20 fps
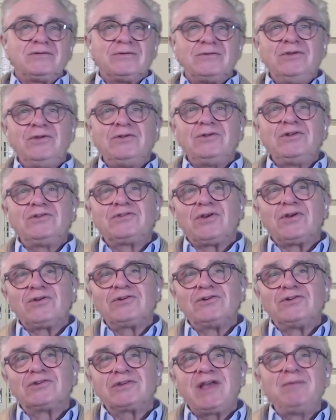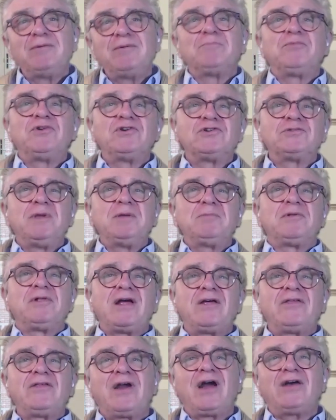Union soldiers came and pushed people
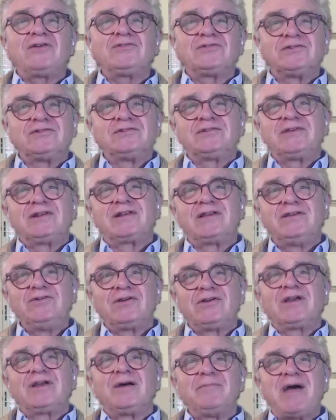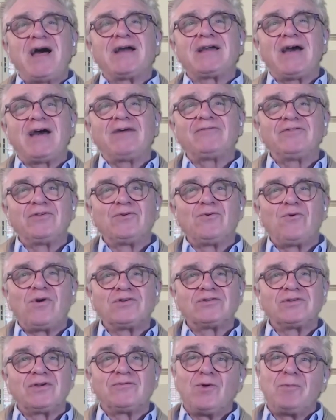out of their houses and said, you can come back after the
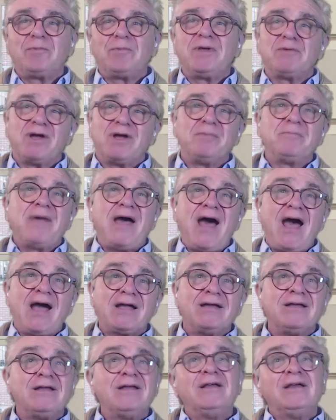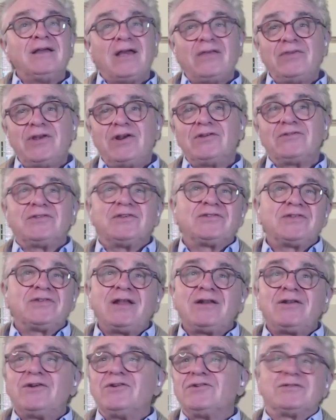war's over. Well, people come back and there's the
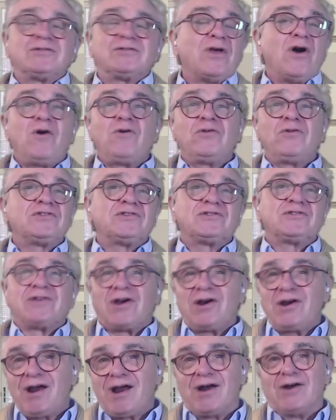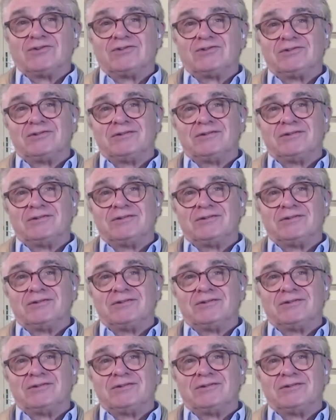settlers. Oh, this is our house.